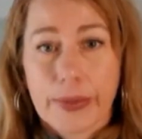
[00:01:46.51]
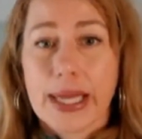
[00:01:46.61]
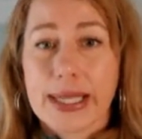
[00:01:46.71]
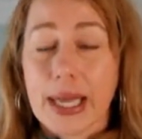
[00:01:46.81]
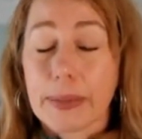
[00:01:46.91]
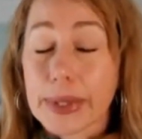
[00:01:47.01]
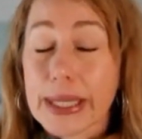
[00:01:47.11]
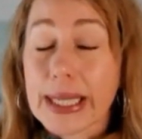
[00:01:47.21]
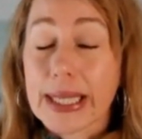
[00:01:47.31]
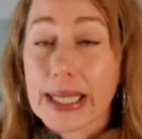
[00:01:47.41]
is a
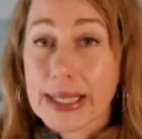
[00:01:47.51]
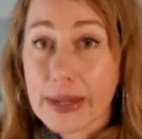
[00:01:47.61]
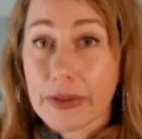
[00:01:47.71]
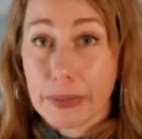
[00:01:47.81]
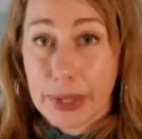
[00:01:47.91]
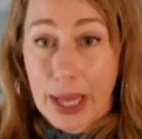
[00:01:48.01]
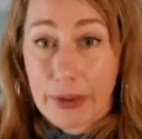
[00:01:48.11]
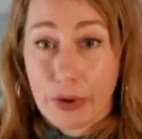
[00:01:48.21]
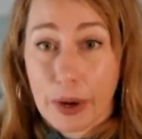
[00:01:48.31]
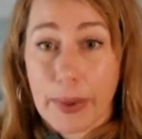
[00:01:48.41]
completely different
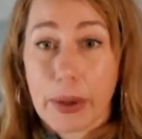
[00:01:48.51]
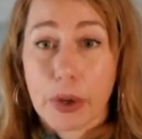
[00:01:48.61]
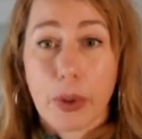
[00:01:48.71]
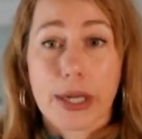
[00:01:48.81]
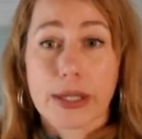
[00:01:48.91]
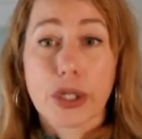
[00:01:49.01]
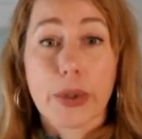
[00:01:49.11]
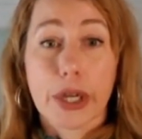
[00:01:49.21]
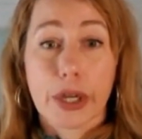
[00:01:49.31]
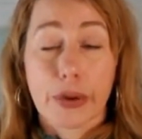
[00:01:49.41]
platform and requires new
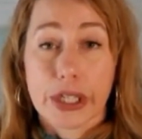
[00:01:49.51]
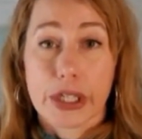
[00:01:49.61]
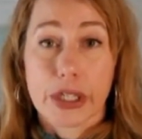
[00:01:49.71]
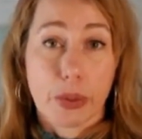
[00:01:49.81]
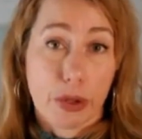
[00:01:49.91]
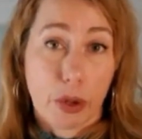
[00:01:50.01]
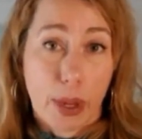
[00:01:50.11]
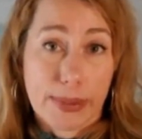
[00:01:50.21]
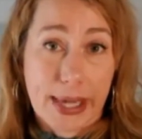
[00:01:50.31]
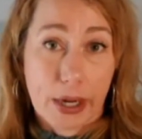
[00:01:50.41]
integrations with your
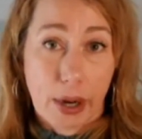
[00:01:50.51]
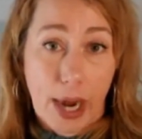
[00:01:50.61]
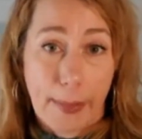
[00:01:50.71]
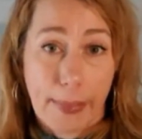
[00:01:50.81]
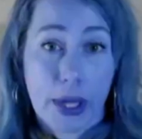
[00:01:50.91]
website or app.